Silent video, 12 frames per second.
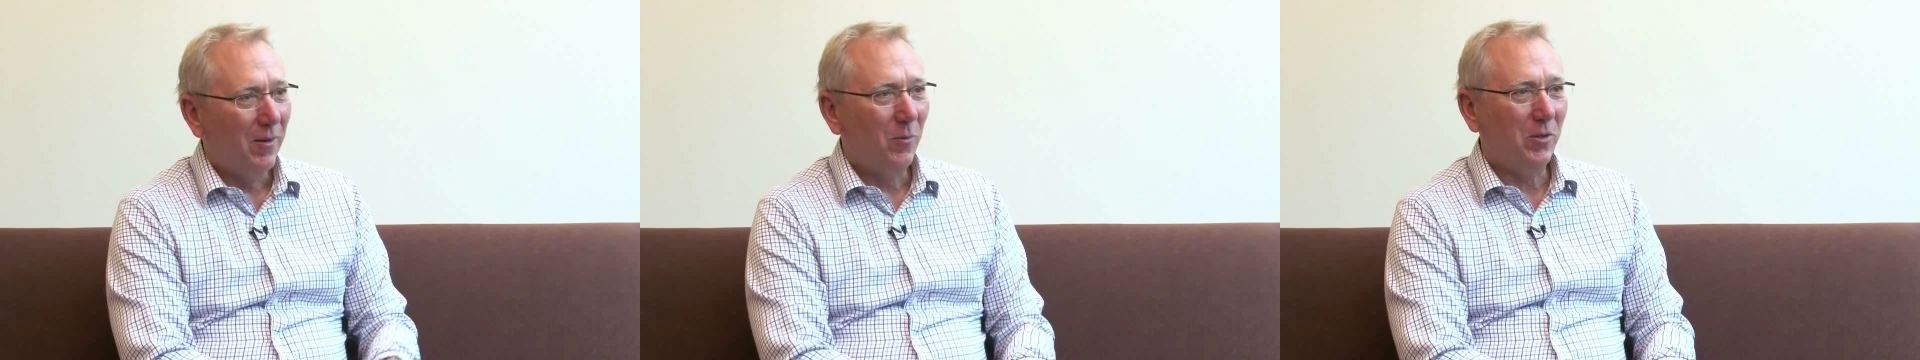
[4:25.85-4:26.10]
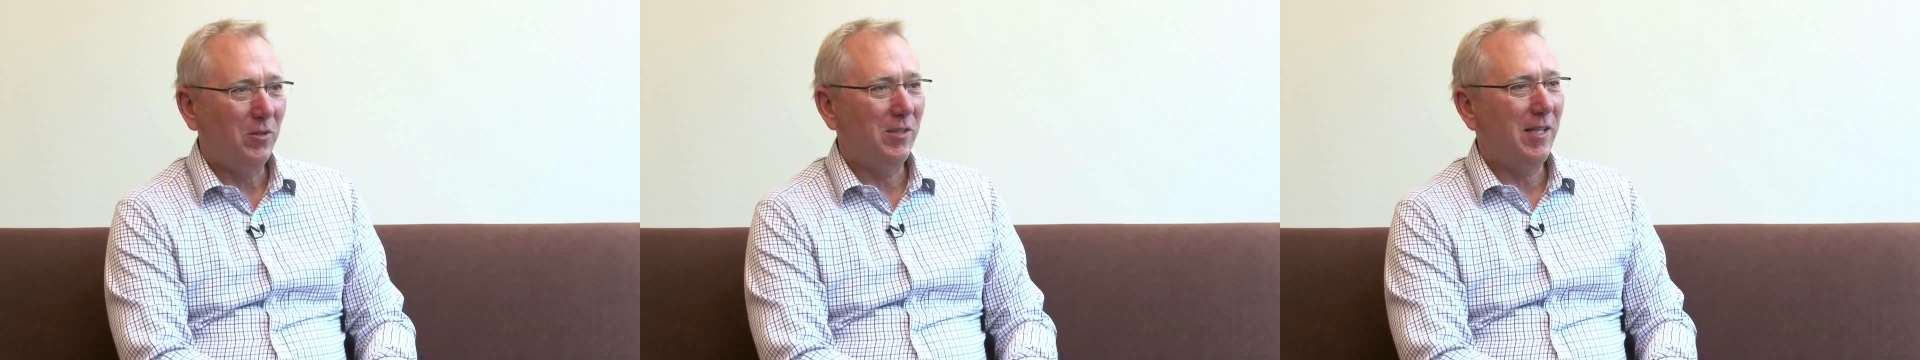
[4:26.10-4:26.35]

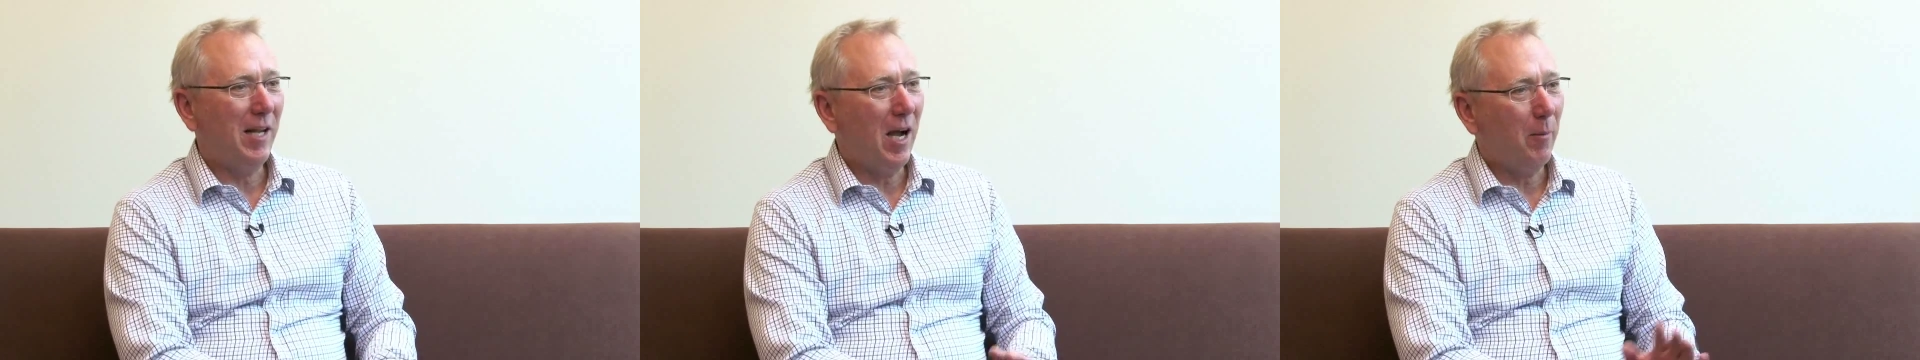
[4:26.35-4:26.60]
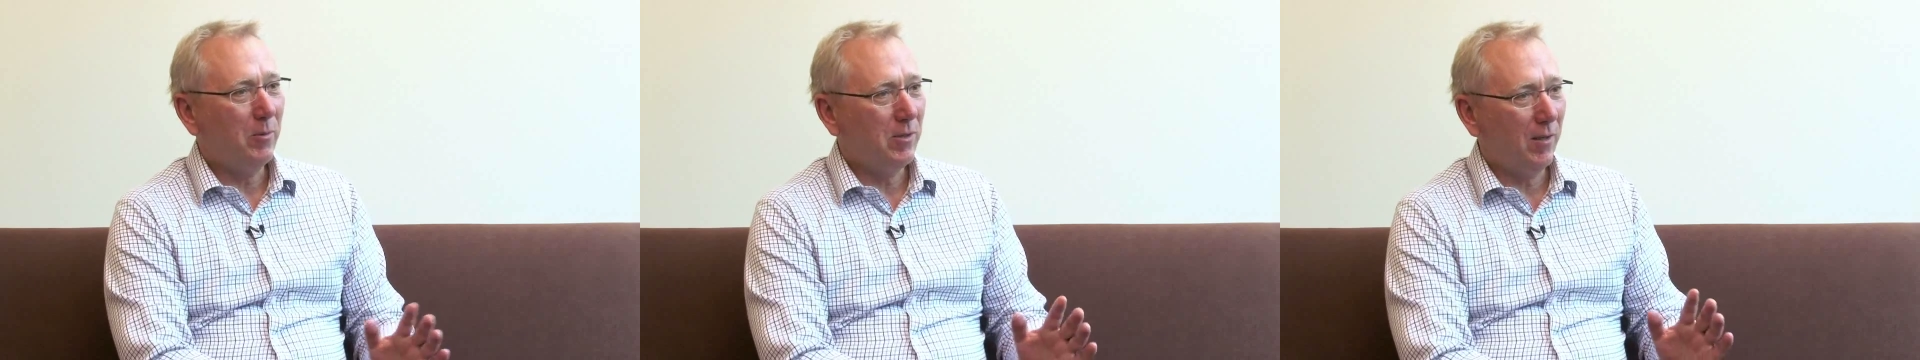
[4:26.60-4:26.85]
which is the
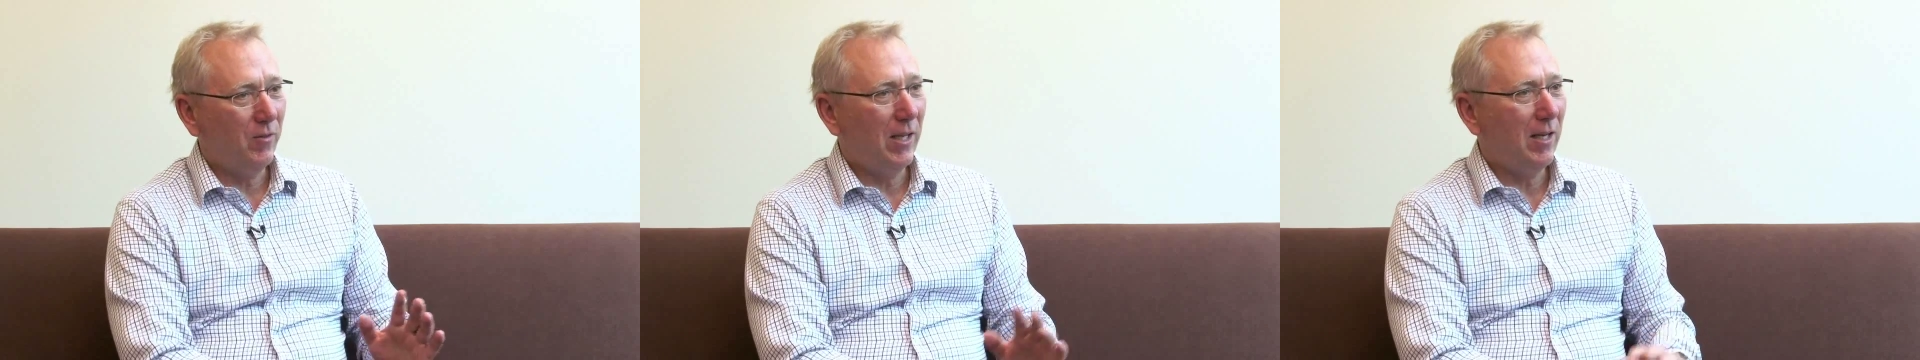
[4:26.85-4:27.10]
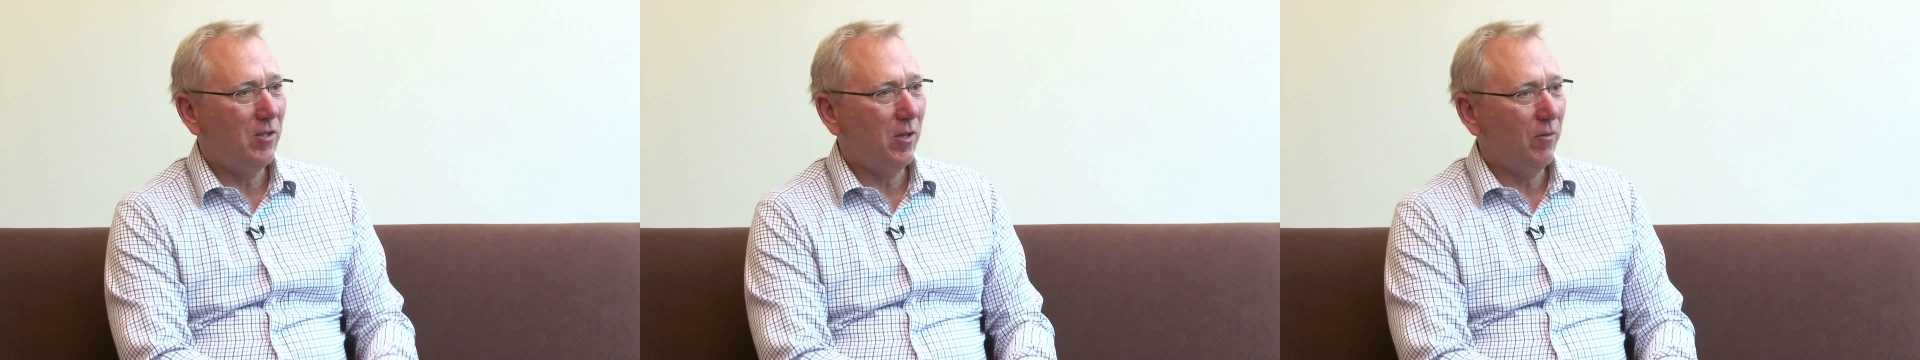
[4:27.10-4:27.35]
opposite of
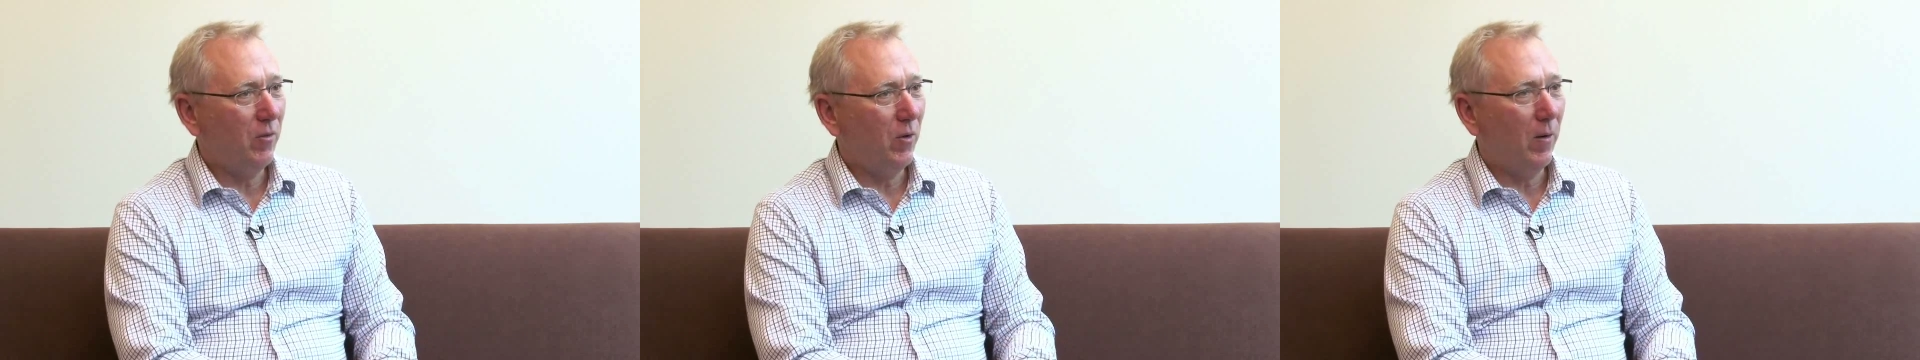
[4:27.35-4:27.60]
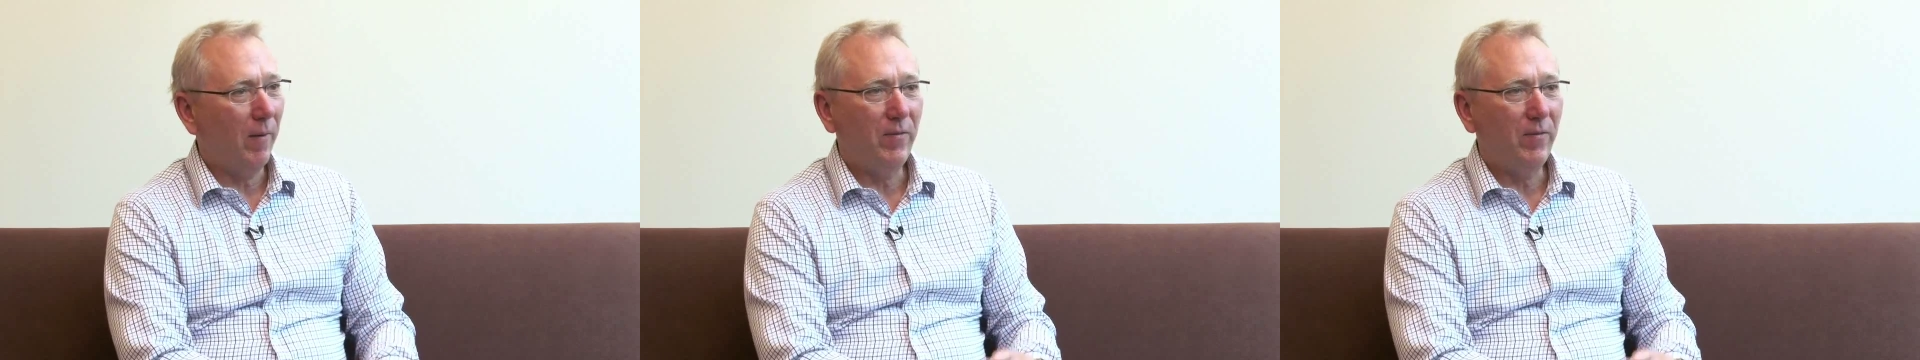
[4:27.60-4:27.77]
deja vu.